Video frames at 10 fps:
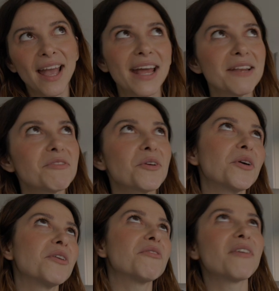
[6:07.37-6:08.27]
And if you're
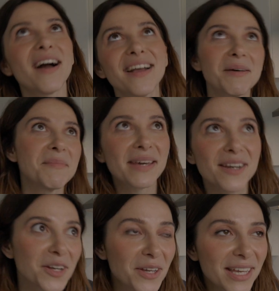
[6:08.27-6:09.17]
gonna find a
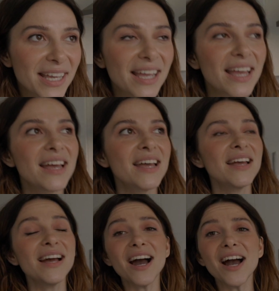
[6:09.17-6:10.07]
better cookie,
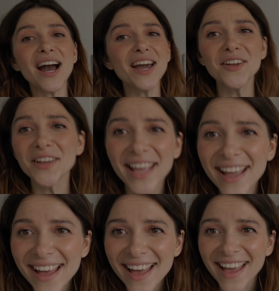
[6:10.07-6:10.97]
I don't
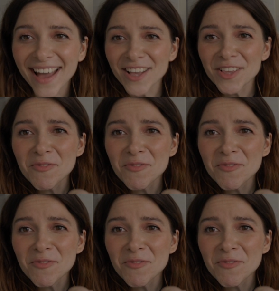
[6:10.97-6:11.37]
care.